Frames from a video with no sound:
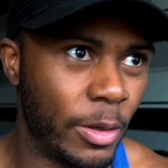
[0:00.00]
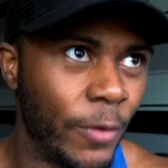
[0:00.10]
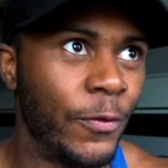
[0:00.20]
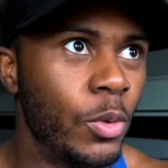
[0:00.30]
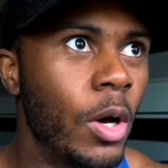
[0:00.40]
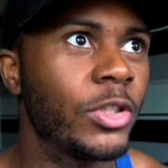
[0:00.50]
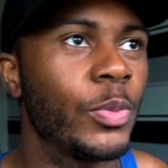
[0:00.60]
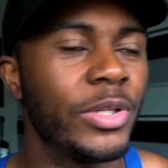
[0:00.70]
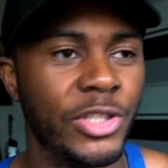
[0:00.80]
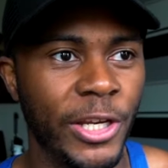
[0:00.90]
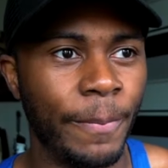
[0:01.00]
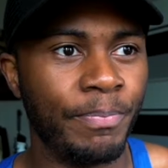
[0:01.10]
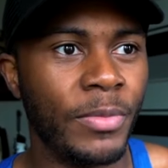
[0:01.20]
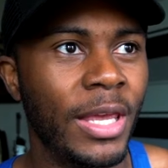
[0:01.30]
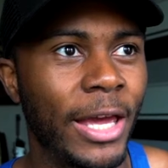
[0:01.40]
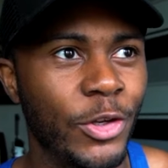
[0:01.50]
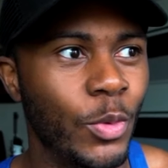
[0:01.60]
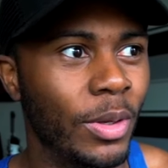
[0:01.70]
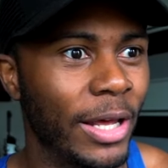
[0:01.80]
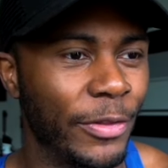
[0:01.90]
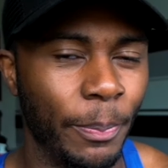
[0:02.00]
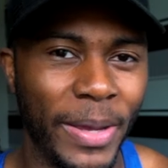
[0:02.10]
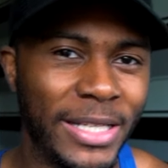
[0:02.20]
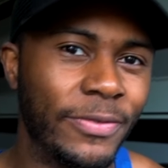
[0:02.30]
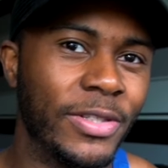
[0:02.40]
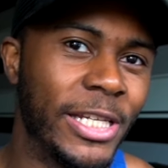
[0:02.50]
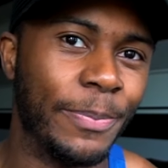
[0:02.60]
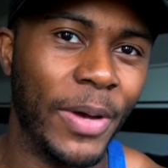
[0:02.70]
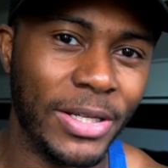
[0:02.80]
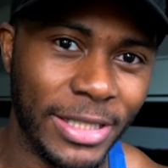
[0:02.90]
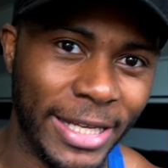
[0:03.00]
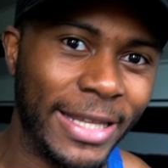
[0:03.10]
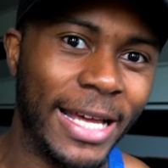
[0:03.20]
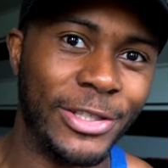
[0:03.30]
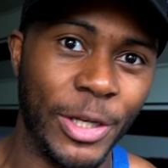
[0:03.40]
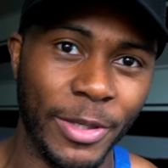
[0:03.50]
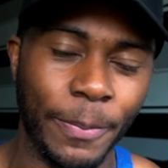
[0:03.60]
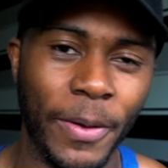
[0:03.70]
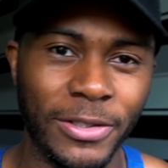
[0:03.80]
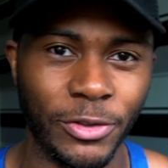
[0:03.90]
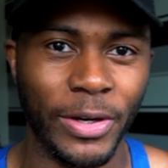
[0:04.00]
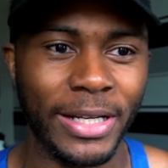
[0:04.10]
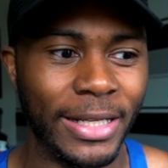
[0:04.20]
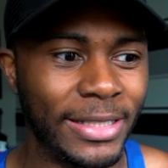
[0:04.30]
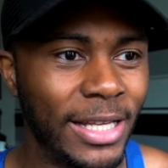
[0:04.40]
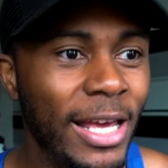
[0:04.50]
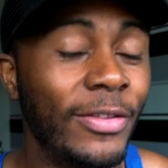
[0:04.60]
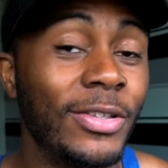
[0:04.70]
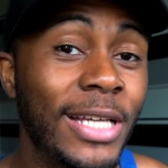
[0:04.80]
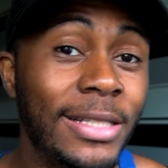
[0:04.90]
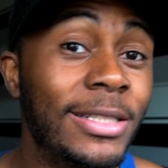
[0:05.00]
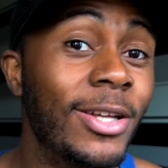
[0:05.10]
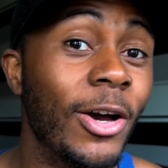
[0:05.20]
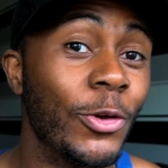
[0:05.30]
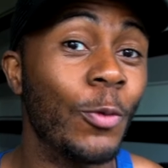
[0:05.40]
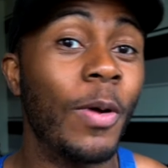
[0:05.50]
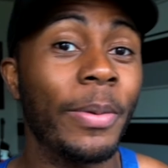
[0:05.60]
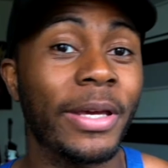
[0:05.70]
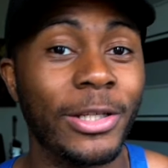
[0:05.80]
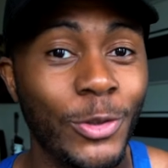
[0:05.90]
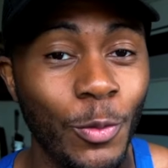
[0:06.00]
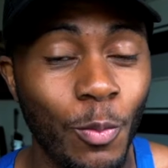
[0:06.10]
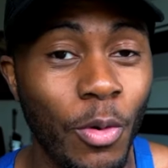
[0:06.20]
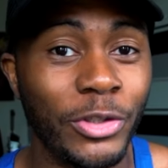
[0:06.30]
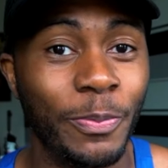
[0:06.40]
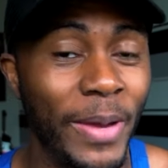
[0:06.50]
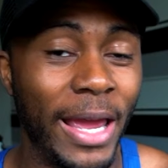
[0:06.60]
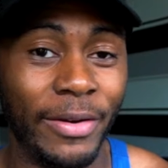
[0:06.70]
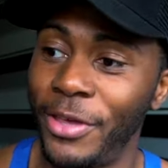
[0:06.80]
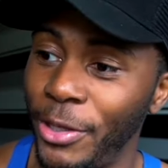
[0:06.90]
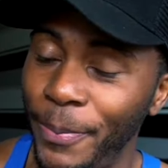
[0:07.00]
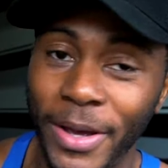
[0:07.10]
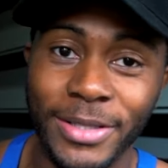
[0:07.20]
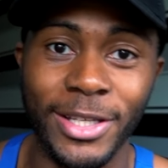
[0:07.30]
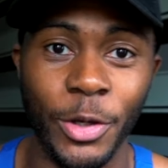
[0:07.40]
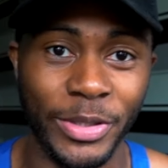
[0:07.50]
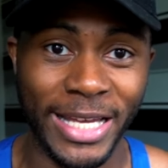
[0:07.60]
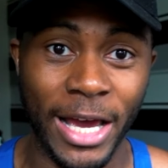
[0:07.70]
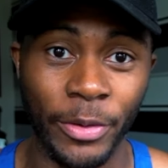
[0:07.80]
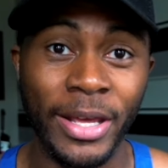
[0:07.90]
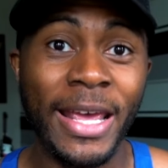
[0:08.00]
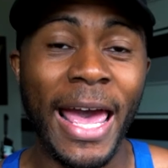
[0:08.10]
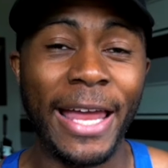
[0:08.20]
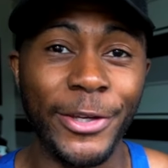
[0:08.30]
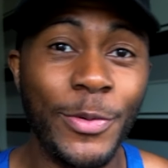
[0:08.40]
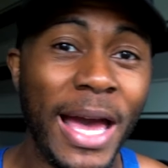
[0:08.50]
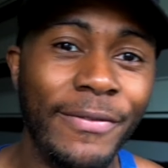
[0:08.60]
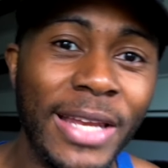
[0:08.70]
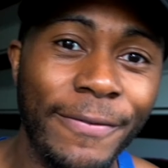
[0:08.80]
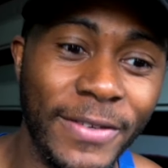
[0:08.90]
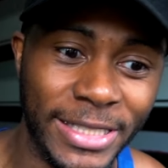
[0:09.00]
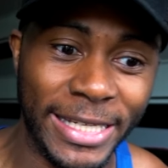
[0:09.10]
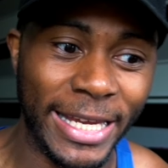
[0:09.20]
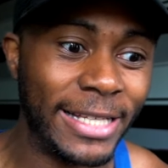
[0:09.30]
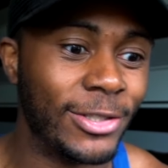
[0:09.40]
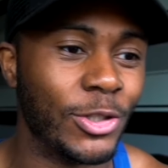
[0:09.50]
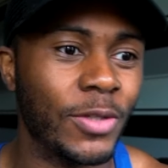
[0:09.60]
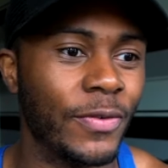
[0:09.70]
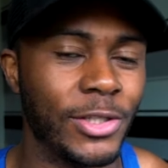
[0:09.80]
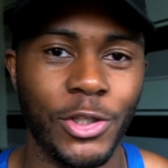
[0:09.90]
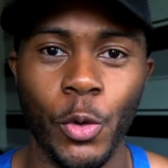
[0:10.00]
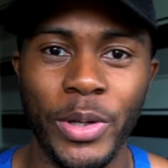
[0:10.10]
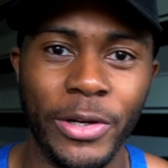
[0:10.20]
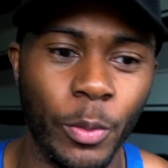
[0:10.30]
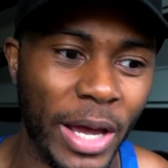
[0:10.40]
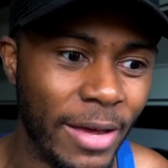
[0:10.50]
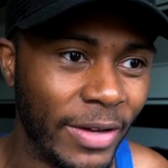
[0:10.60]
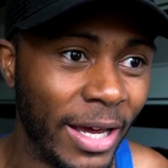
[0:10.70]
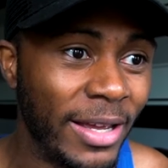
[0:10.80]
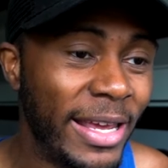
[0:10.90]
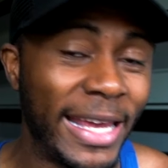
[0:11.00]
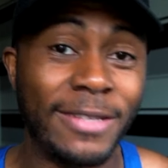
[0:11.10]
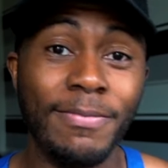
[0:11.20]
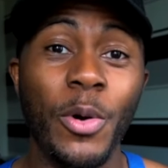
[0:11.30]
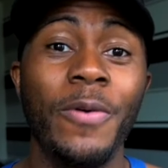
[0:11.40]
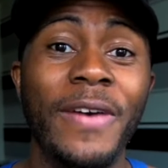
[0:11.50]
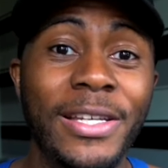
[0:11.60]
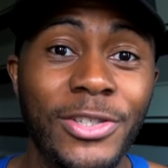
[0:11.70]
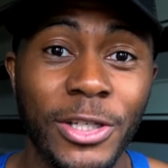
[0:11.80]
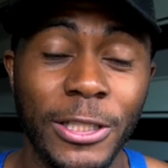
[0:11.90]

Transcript: If you go to a gym and you are like the best physique person in that gym on the personal trainer list, the chances are you're probably going to do much better than the person lower down. And you having that physique isn't just for showing or whatever. It's motivation.